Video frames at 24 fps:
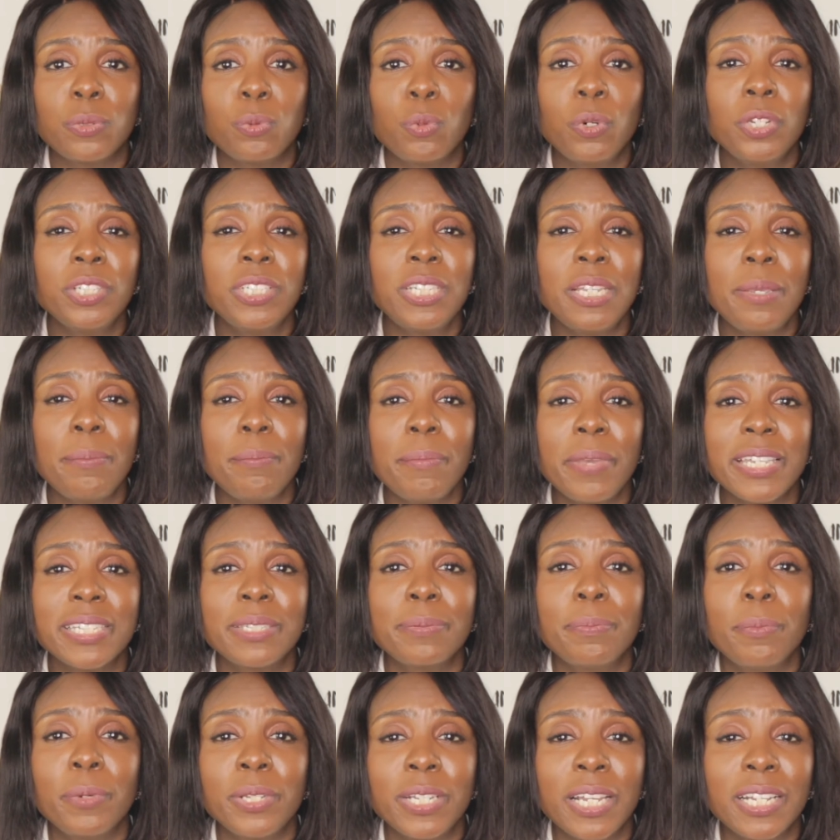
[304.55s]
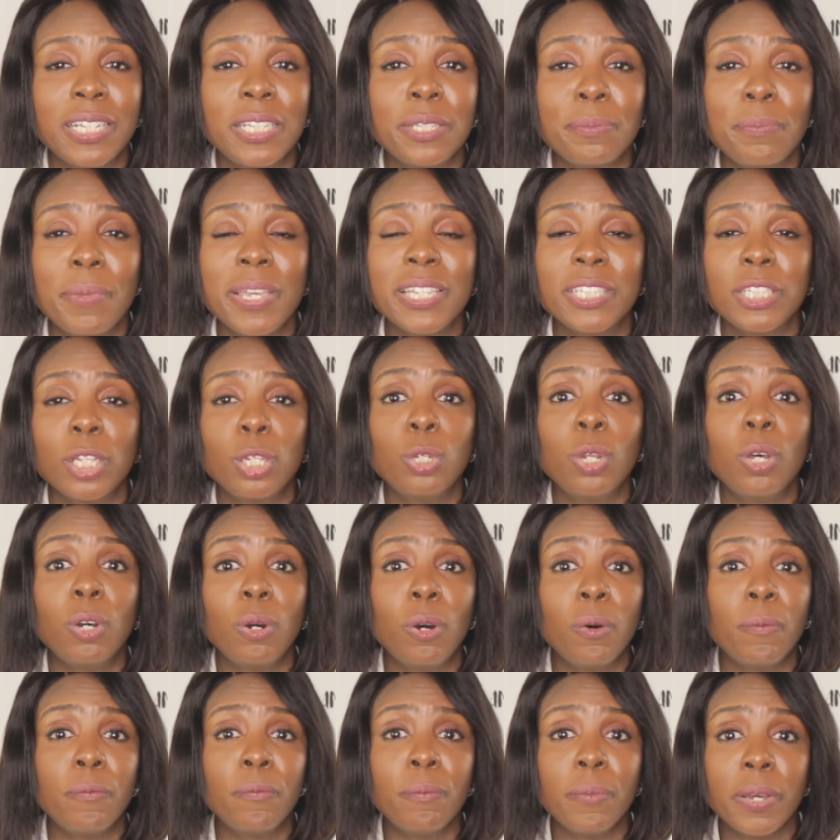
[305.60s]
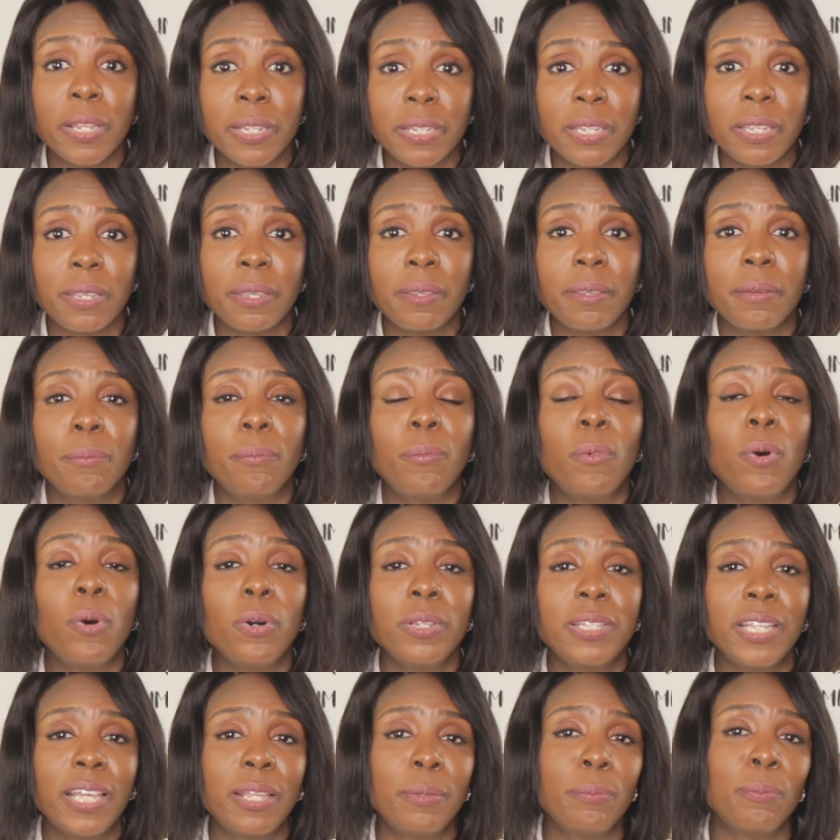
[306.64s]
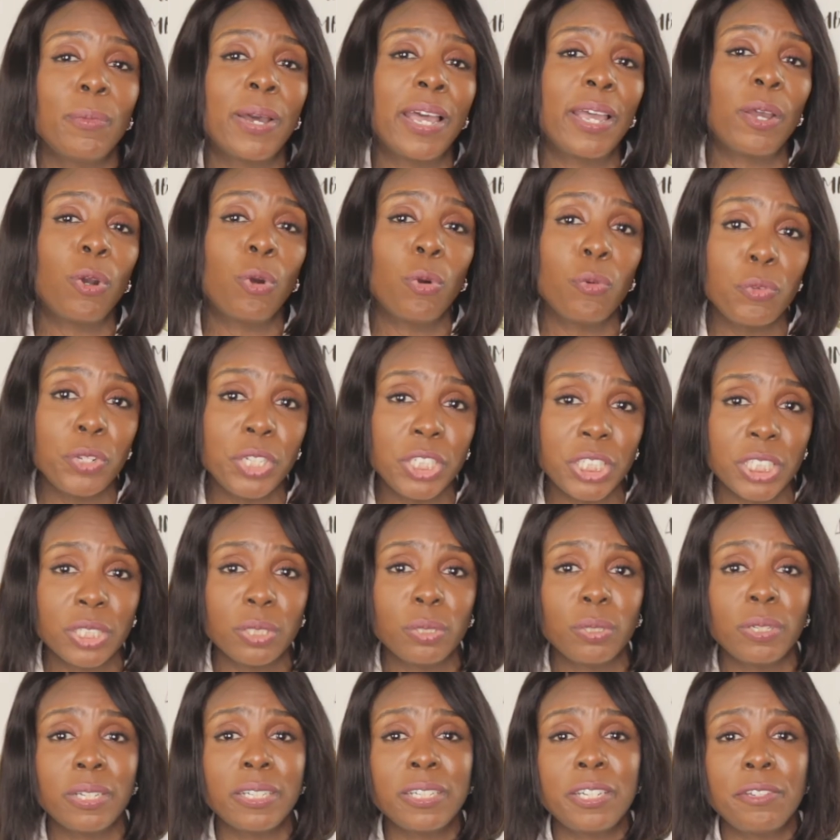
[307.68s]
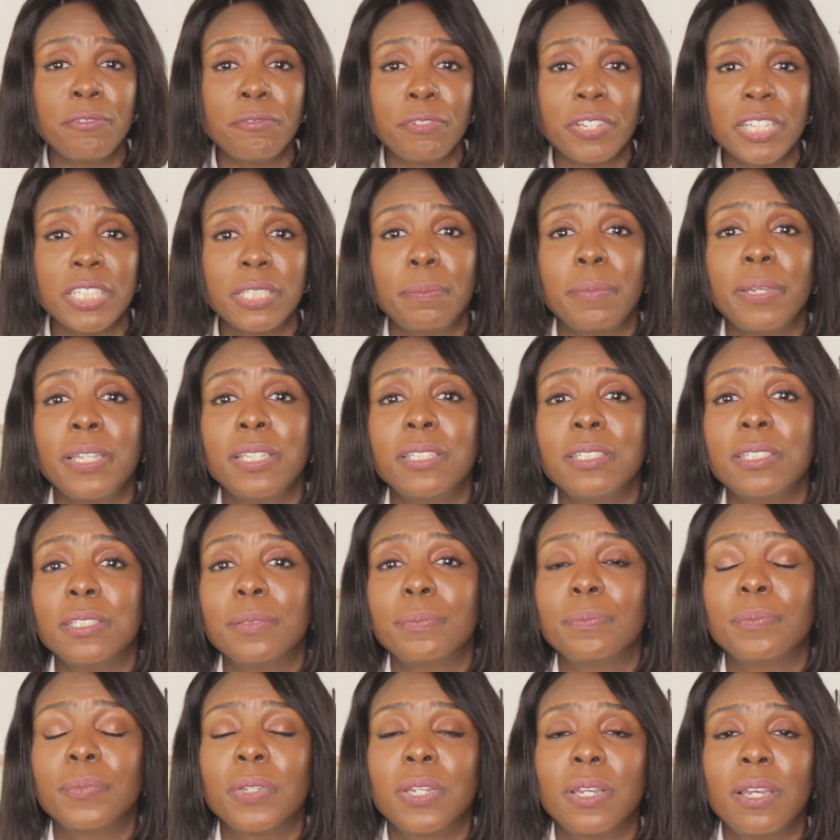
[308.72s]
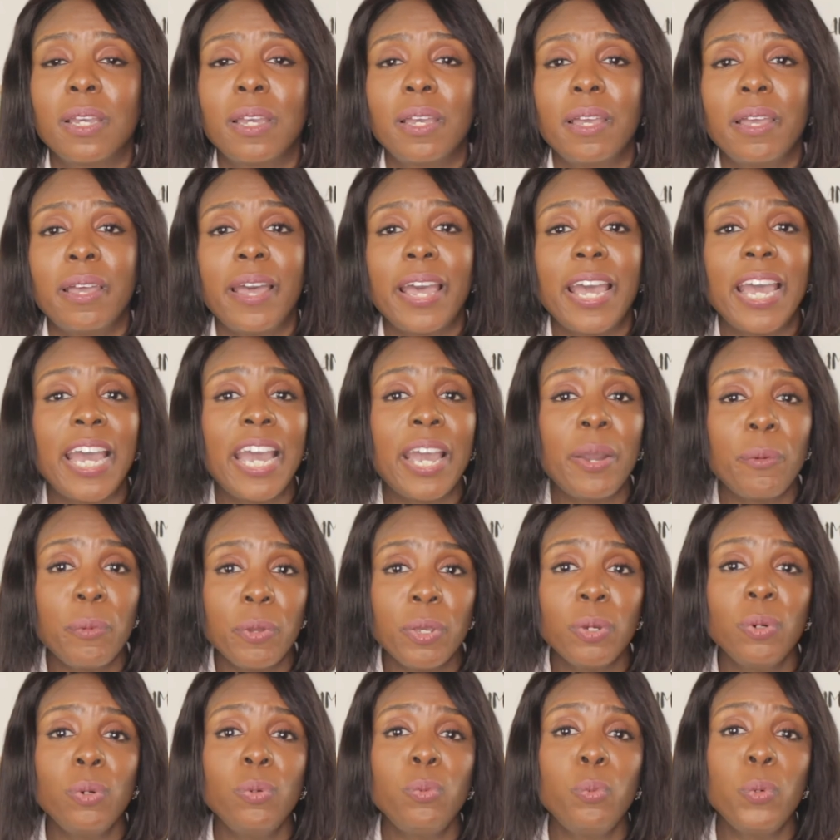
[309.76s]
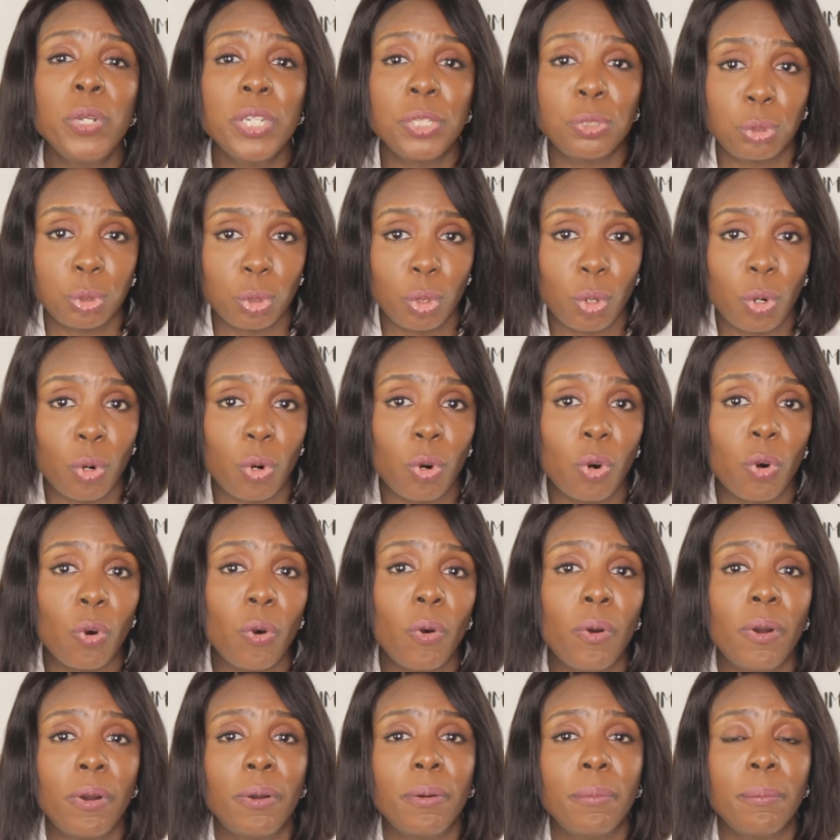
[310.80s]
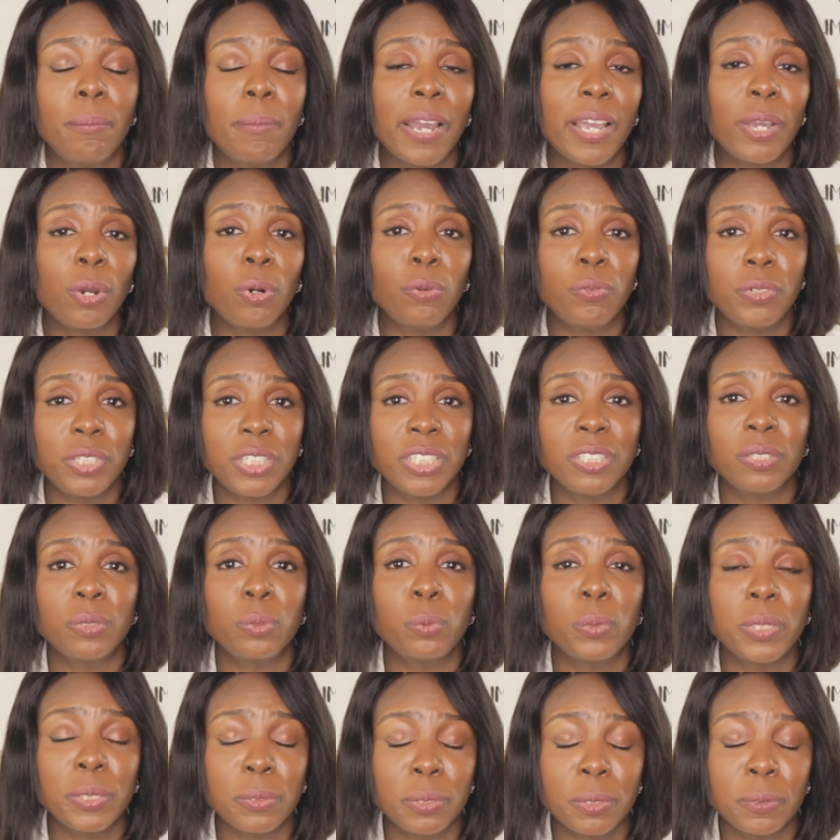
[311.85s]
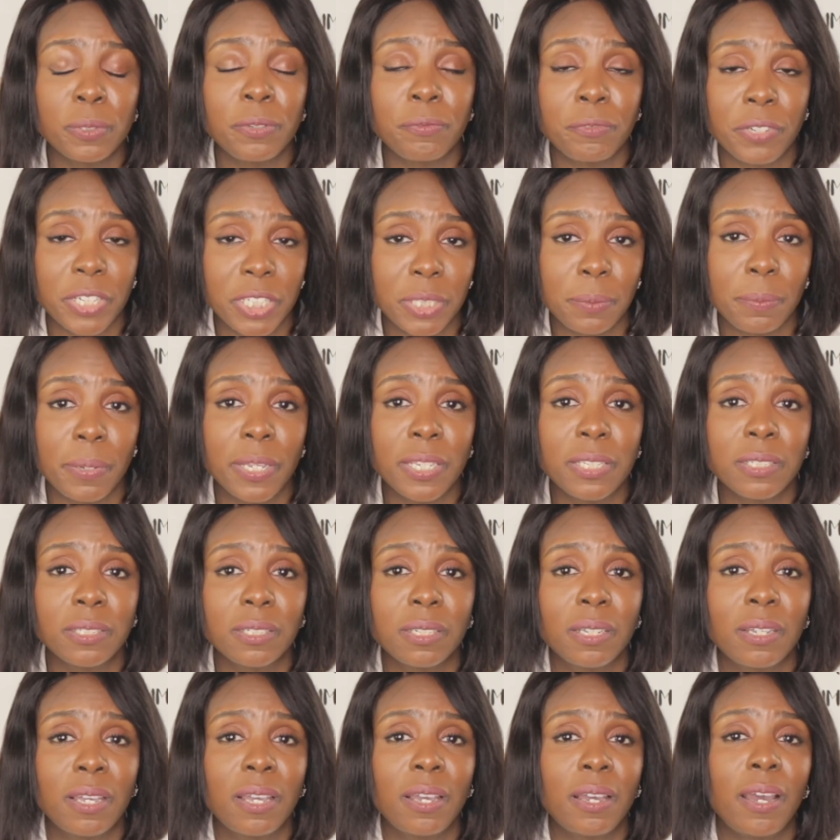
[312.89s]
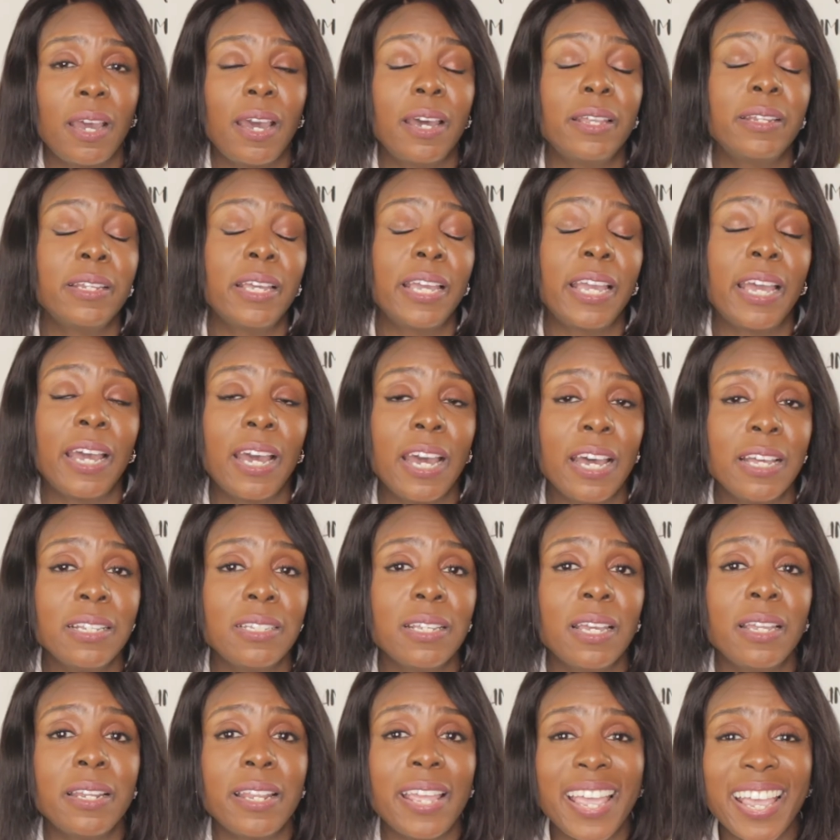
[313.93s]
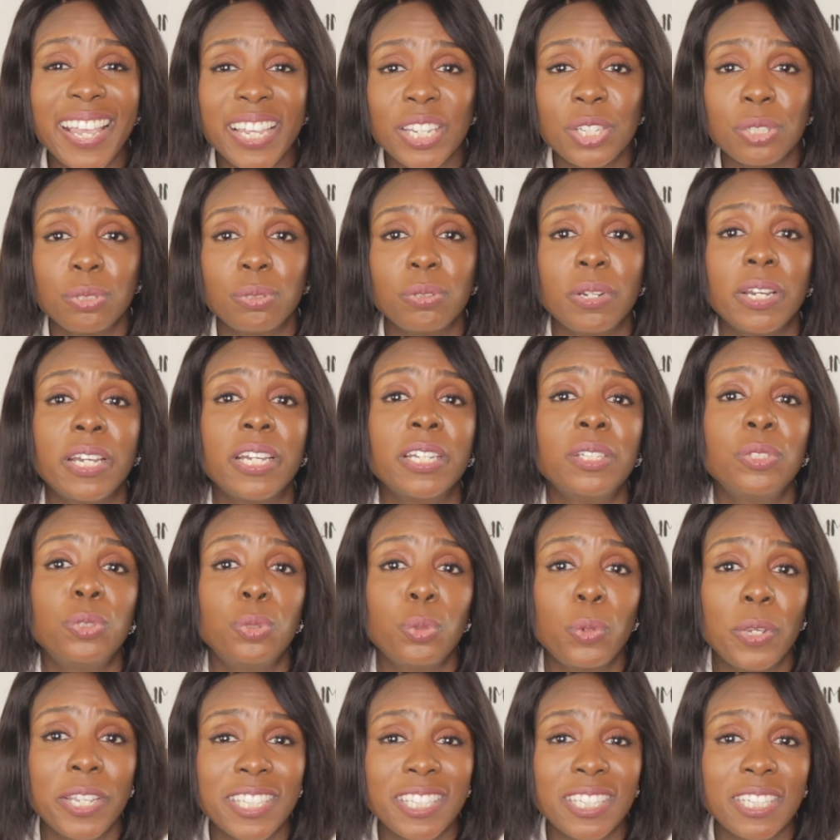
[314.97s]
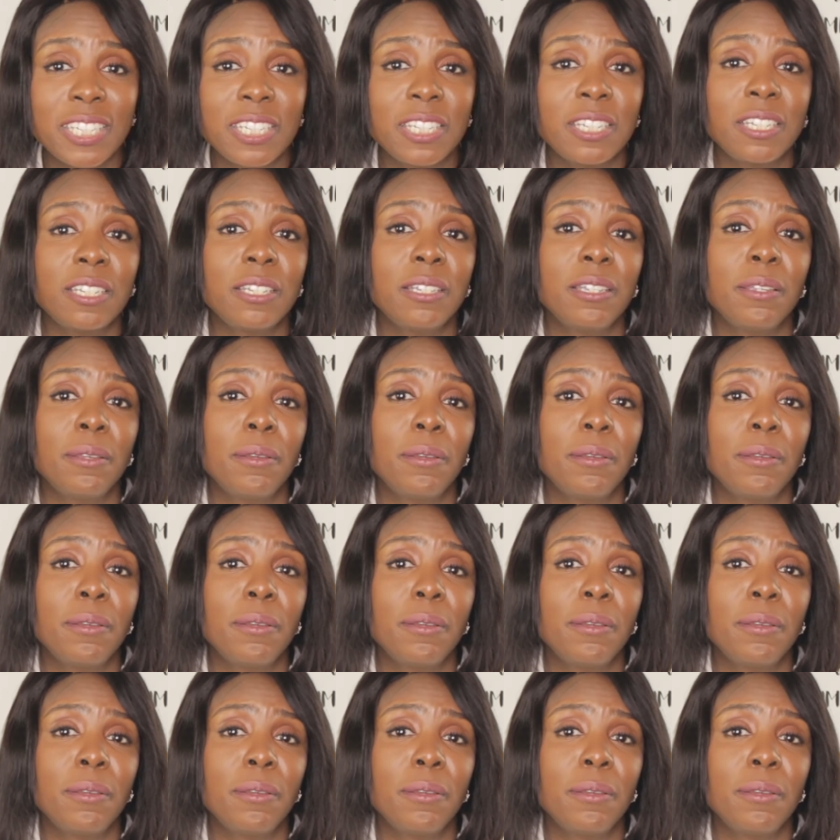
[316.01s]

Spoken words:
once it makes money and it makes a lot of money, more than my original investment, I will withdraw my original investment and I add an extra 20%.